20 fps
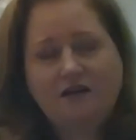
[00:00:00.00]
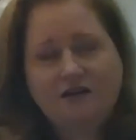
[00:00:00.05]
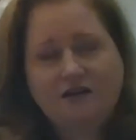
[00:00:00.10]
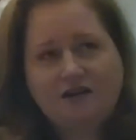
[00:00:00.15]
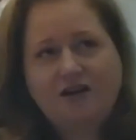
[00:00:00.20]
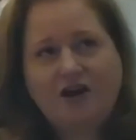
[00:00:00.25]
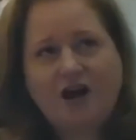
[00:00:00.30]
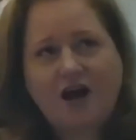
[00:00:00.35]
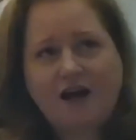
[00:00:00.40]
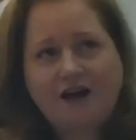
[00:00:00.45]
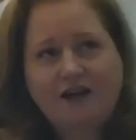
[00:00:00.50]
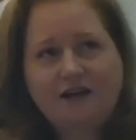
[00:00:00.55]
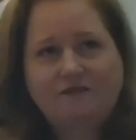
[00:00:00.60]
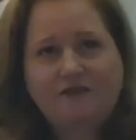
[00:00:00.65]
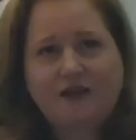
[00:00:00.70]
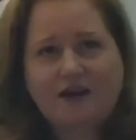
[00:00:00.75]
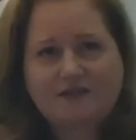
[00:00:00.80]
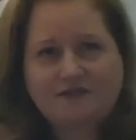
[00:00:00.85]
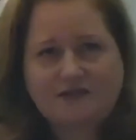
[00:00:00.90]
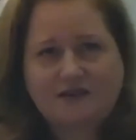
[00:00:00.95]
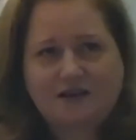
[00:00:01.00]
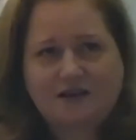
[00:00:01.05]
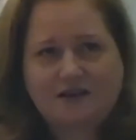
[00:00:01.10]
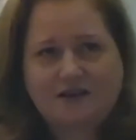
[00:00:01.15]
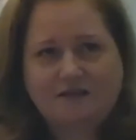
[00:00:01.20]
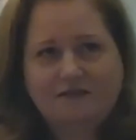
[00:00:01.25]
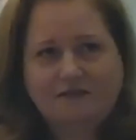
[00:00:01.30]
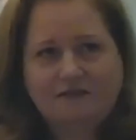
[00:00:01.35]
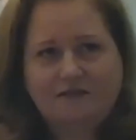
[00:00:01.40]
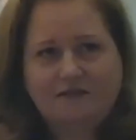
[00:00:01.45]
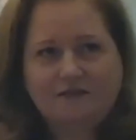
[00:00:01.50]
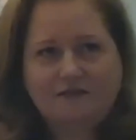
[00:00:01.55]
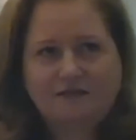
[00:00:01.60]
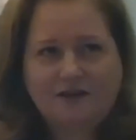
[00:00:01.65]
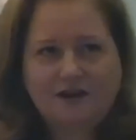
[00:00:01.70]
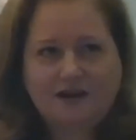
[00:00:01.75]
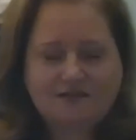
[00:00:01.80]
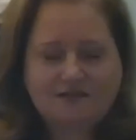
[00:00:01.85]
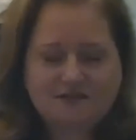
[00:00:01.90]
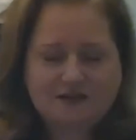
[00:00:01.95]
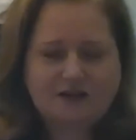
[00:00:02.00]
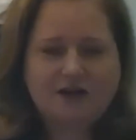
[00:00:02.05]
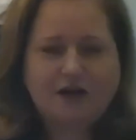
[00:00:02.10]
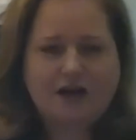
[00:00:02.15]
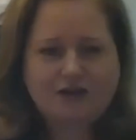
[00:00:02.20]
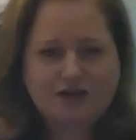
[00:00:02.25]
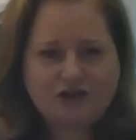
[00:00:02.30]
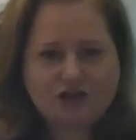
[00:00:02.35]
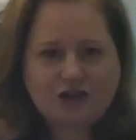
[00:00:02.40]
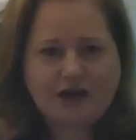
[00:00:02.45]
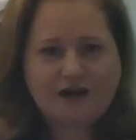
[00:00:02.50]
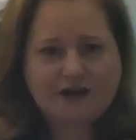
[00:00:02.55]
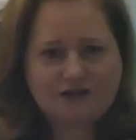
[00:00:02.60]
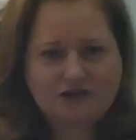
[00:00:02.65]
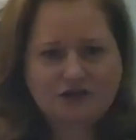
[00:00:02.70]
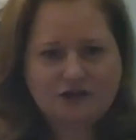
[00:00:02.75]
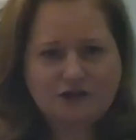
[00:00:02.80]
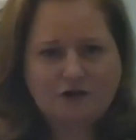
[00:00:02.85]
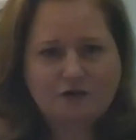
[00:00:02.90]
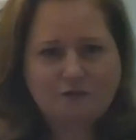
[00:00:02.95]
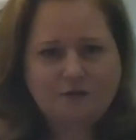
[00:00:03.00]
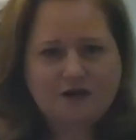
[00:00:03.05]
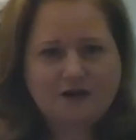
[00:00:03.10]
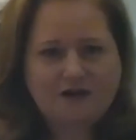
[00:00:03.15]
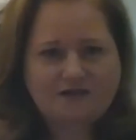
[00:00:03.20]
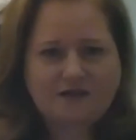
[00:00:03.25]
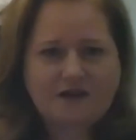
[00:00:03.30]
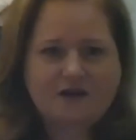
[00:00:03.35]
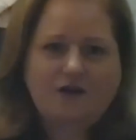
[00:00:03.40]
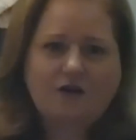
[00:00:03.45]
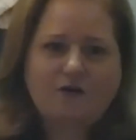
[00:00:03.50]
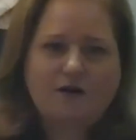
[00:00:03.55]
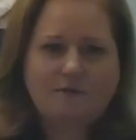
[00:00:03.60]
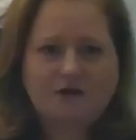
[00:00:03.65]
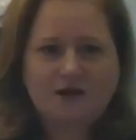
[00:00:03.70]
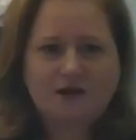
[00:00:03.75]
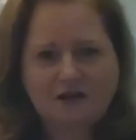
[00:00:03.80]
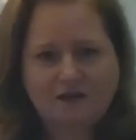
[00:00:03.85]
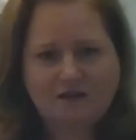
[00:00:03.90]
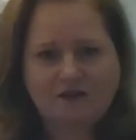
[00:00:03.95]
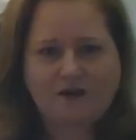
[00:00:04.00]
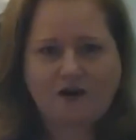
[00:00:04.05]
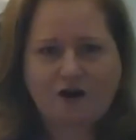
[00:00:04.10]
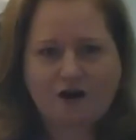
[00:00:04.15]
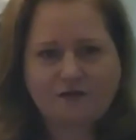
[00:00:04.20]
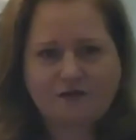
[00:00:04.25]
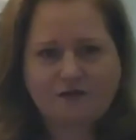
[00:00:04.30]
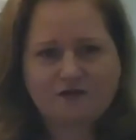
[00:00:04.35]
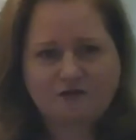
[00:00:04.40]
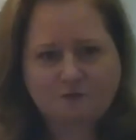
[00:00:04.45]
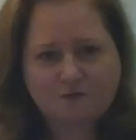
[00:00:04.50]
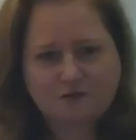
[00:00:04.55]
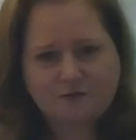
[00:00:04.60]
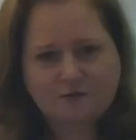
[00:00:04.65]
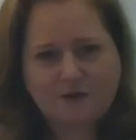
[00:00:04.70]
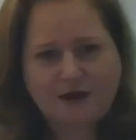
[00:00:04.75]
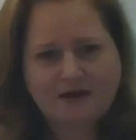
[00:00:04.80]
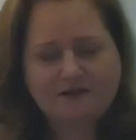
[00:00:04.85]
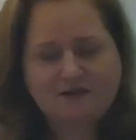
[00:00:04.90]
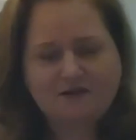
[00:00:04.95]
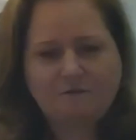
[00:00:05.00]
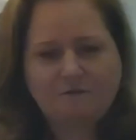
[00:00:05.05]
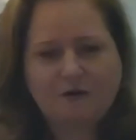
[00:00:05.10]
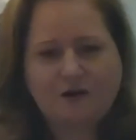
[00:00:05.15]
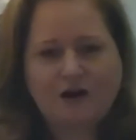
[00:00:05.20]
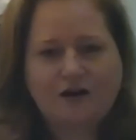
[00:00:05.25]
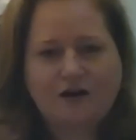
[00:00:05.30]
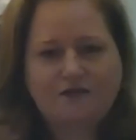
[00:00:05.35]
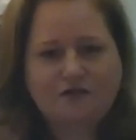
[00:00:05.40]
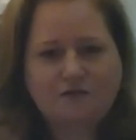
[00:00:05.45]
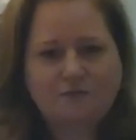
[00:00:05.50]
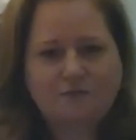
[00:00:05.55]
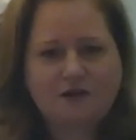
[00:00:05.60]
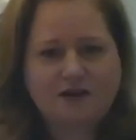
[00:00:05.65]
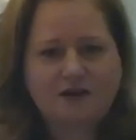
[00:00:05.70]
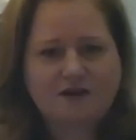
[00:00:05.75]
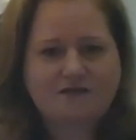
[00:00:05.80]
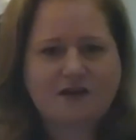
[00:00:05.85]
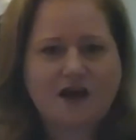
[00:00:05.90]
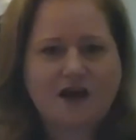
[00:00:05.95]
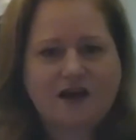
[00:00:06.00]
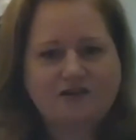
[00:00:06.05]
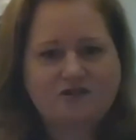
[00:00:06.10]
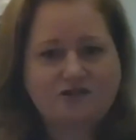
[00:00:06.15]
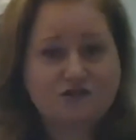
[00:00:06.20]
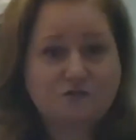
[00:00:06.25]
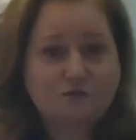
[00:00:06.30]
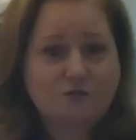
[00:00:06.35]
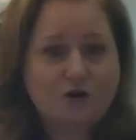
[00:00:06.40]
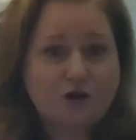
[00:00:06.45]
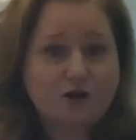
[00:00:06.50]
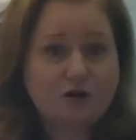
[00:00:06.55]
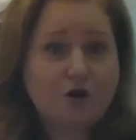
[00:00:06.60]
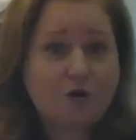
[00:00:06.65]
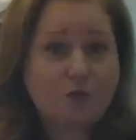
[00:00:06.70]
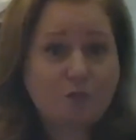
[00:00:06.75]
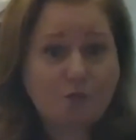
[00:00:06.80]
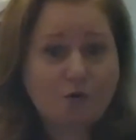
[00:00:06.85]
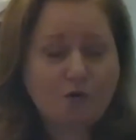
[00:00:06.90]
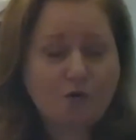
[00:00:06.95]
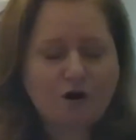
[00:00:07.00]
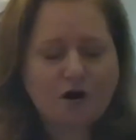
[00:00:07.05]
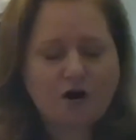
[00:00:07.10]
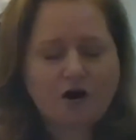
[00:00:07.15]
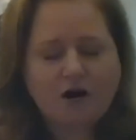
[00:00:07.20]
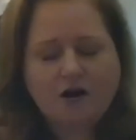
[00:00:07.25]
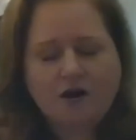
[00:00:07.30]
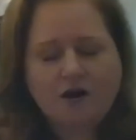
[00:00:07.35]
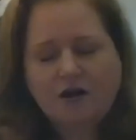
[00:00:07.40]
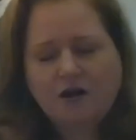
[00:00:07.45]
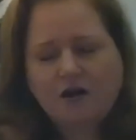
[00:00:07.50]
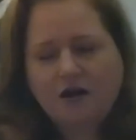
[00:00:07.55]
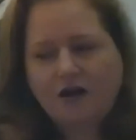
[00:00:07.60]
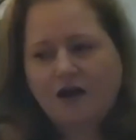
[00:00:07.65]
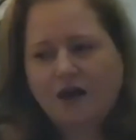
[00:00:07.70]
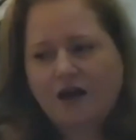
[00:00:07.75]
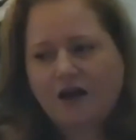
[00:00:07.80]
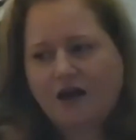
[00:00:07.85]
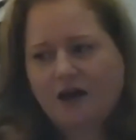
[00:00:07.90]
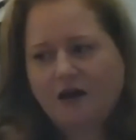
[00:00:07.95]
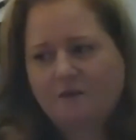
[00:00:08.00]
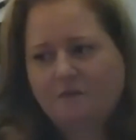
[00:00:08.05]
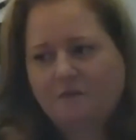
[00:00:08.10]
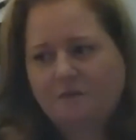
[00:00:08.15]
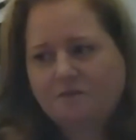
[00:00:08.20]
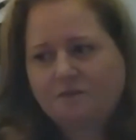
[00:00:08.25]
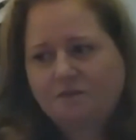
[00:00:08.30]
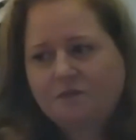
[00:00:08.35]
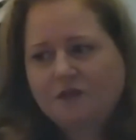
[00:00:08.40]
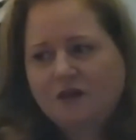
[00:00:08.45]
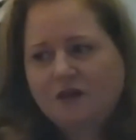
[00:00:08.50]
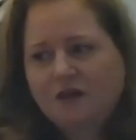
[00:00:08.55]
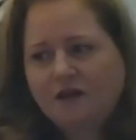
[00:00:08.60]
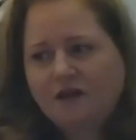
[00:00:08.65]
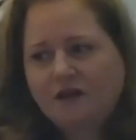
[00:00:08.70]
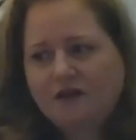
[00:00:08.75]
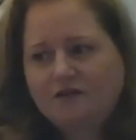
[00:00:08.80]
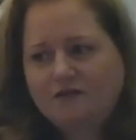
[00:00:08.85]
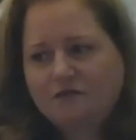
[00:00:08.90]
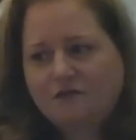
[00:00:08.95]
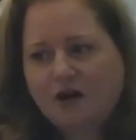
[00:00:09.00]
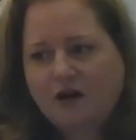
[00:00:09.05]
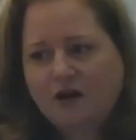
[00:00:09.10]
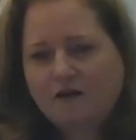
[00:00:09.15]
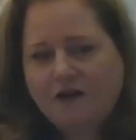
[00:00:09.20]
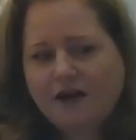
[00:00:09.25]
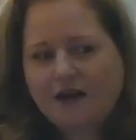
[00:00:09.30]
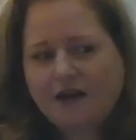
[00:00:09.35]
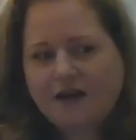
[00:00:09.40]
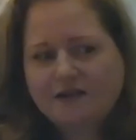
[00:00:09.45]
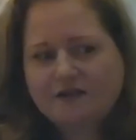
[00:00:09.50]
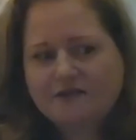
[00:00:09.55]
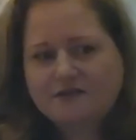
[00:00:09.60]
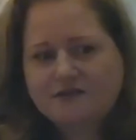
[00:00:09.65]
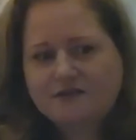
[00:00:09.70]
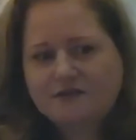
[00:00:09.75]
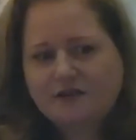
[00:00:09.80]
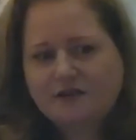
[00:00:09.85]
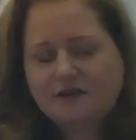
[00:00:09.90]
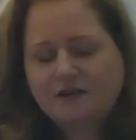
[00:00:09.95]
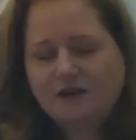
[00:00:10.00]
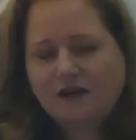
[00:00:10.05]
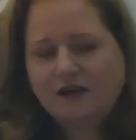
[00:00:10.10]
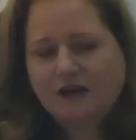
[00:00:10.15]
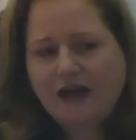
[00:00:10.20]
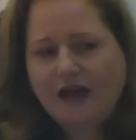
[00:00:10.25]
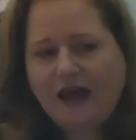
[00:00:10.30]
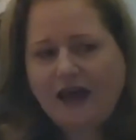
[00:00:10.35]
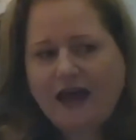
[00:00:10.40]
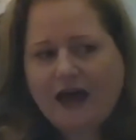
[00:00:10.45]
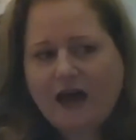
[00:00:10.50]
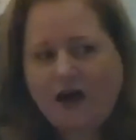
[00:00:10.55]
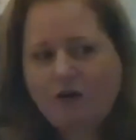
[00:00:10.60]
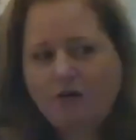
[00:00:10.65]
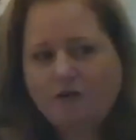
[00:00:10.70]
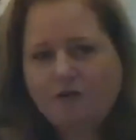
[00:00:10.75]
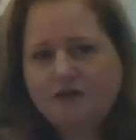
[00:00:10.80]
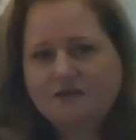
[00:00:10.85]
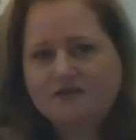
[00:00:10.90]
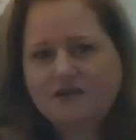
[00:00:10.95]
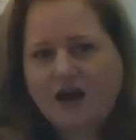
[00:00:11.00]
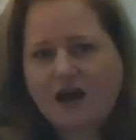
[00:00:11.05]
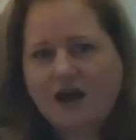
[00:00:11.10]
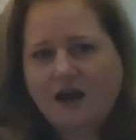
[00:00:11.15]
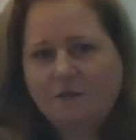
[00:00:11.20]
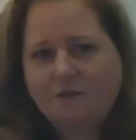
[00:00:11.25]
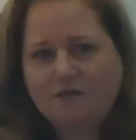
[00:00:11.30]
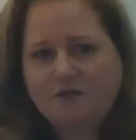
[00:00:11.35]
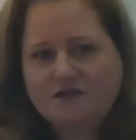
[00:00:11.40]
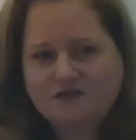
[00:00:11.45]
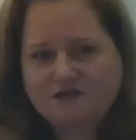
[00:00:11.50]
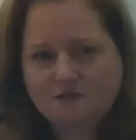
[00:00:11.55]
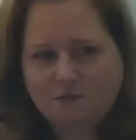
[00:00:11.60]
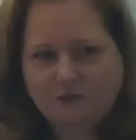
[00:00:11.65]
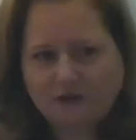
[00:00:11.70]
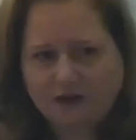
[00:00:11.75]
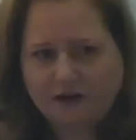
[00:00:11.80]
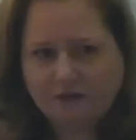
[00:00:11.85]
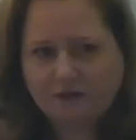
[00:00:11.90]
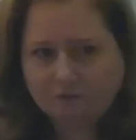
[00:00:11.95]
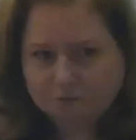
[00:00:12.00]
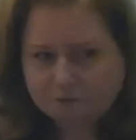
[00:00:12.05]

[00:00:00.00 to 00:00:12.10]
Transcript: kind of as a gut check too, because I know I'm getting the author's perspective, but also because I just want to know more. As far as how the time was split,